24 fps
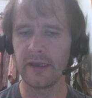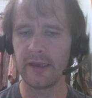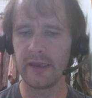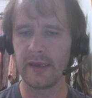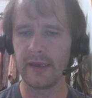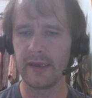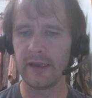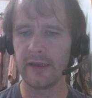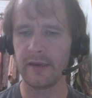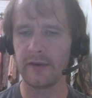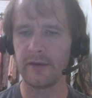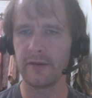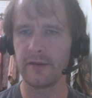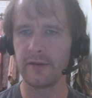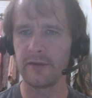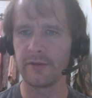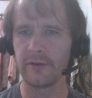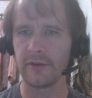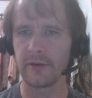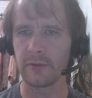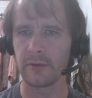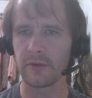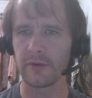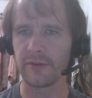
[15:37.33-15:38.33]
n is
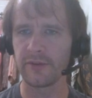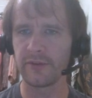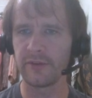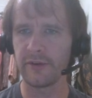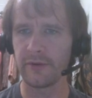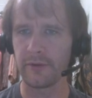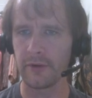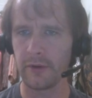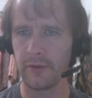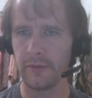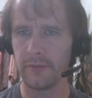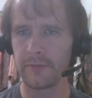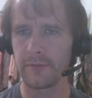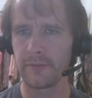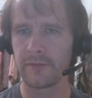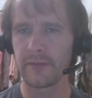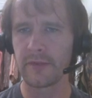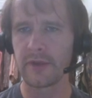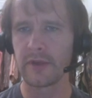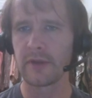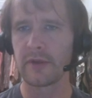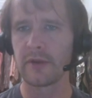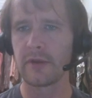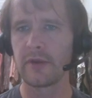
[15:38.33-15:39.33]
equal to 0.
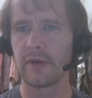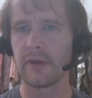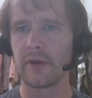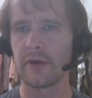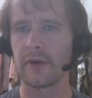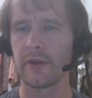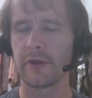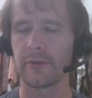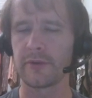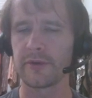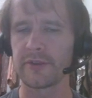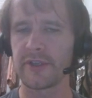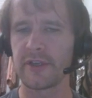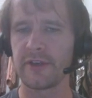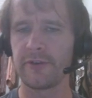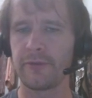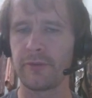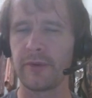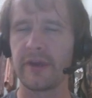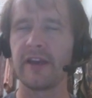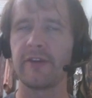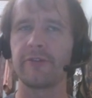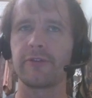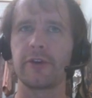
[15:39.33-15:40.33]
In other words, if
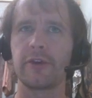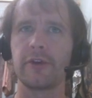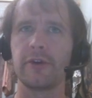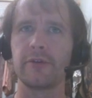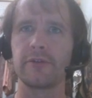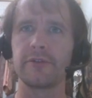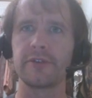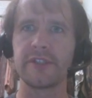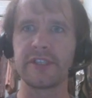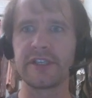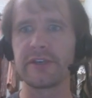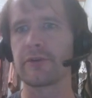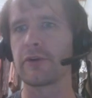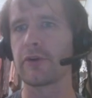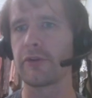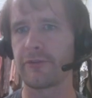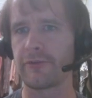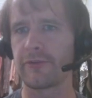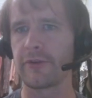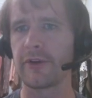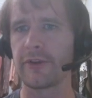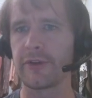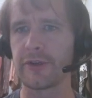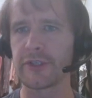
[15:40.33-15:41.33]
we have to go 0
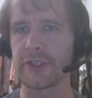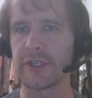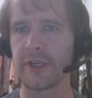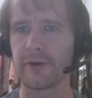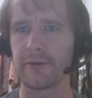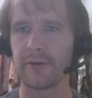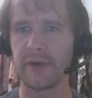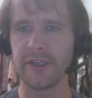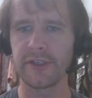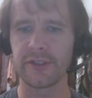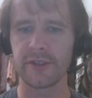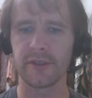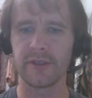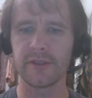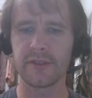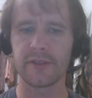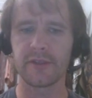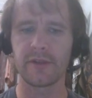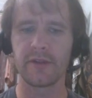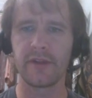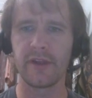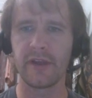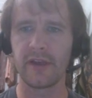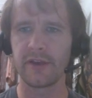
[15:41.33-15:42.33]
further generations,
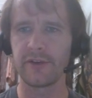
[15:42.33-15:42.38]
then